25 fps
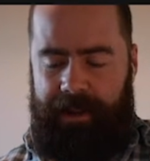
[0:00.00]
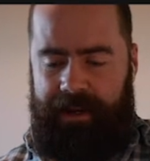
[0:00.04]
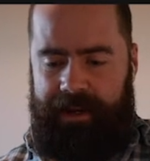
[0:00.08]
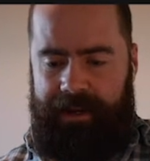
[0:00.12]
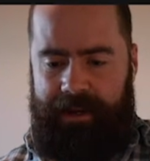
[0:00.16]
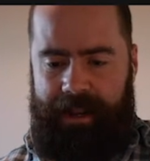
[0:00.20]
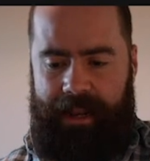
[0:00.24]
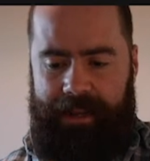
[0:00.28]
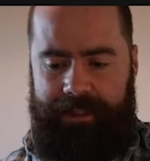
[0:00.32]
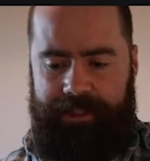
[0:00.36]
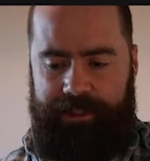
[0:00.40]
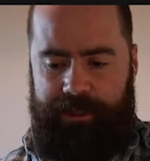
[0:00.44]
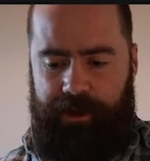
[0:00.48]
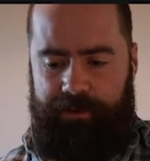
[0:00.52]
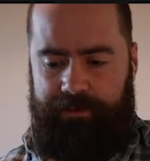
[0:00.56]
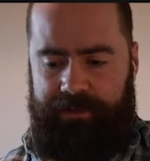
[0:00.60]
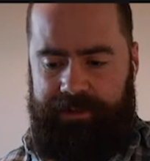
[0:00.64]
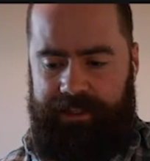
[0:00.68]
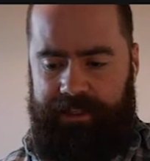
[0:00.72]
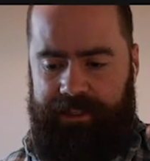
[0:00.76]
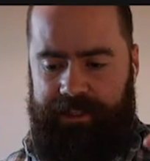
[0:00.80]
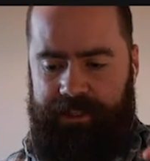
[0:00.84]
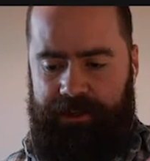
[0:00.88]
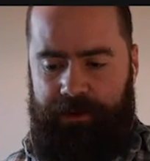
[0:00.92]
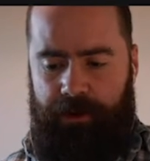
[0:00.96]
mental health
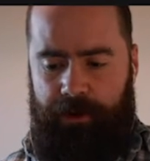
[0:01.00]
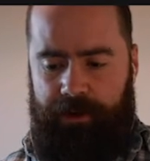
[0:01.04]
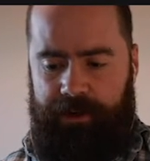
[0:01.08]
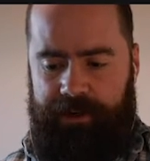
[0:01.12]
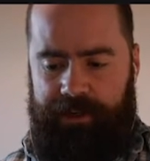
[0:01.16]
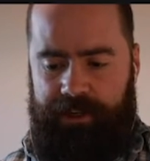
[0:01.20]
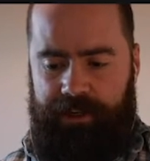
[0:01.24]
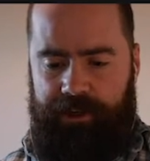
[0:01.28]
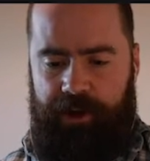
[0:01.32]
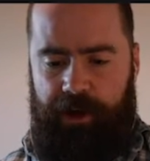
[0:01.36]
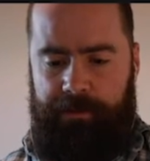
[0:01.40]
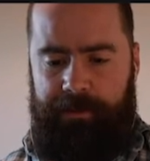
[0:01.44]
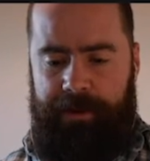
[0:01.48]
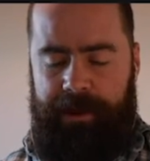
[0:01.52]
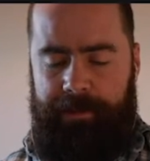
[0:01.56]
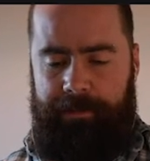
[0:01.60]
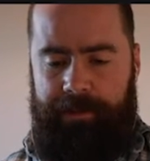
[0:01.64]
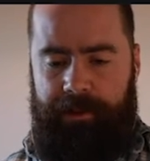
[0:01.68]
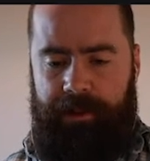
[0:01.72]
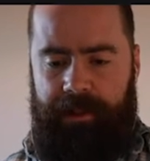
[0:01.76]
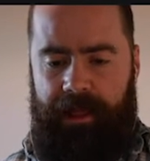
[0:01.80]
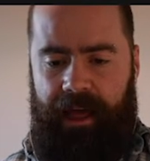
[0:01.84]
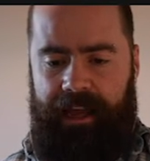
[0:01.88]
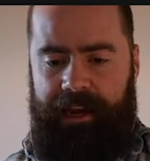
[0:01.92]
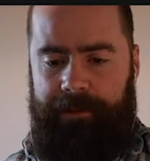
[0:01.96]
services talking to young
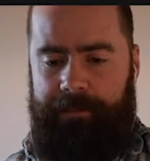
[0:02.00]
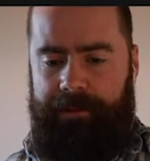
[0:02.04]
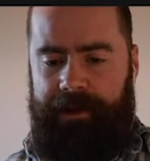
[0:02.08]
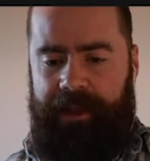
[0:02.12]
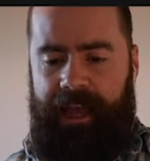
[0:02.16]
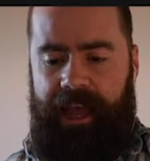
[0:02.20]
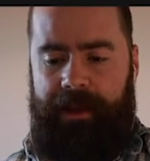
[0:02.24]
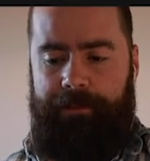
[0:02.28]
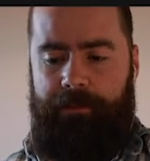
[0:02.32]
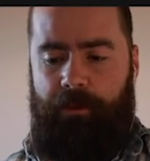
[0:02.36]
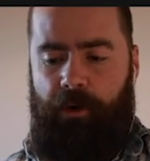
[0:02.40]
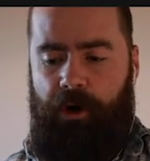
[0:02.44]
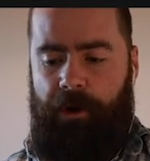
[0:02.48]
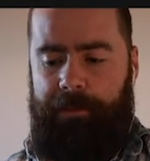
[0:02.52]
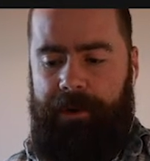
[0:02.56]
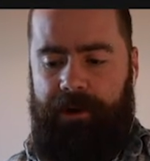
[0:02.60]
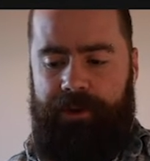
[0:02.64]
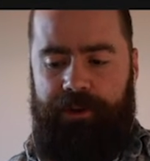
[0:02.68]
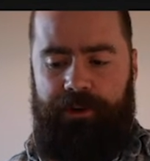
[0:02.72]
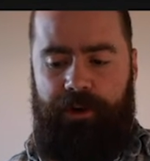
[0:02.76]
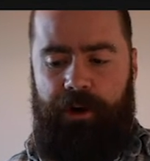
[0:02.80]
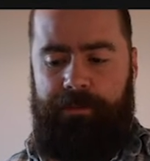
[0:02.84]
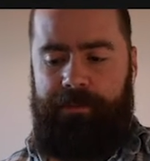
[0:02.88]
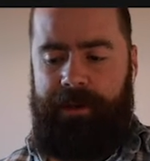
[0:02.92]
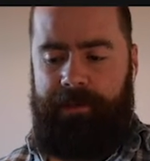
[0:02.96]
people, and it became more about
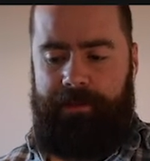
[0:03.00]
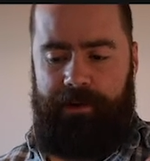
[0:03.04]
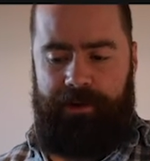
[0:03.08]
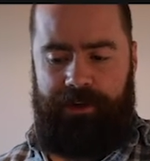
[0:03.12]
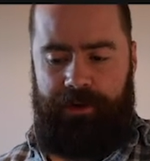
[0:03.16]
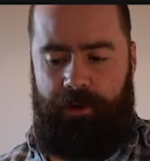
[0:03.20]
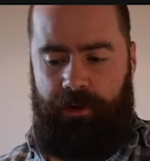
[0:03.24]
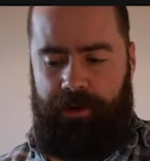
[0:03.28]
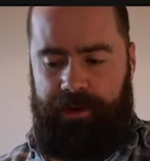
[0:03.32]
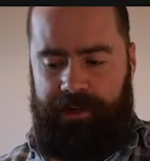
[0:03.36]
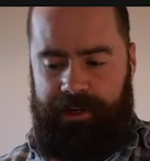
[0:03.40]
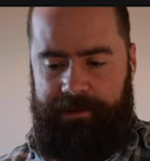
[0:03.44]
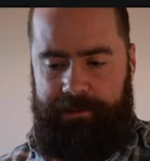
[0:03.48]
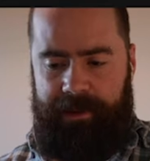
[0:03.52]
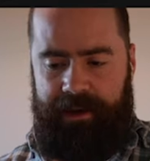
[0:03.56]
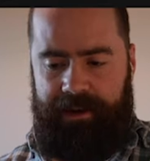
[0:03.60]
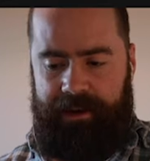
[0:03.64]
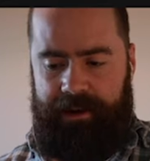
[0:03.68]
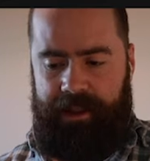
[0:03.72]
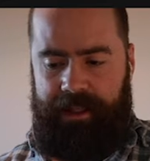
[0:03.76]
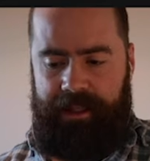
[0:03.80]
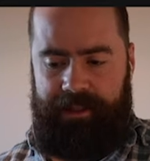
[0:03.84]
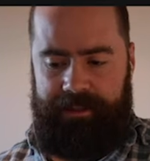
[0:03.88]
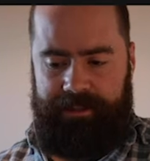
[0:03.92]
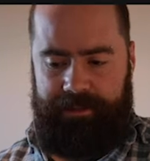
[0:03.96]
young people talking to mental
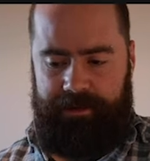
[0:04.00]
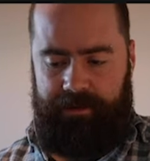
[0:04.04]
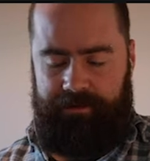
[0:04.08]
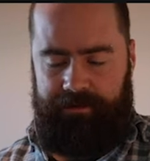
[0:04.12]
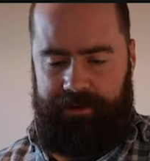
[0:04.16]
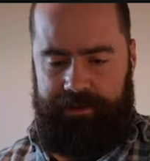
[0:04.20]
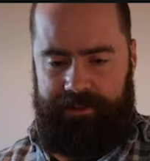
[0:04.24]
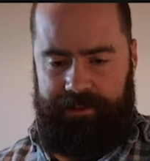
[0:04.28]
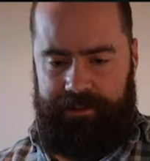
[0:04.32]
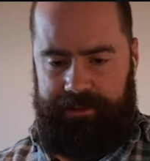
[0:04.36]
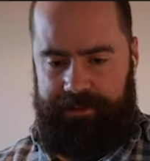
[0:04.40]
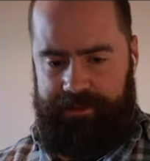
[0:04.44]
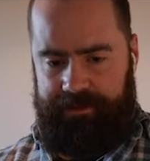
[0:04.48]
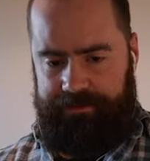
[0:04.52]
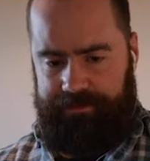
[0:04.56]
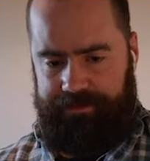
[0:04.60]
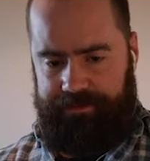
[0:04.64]
health services.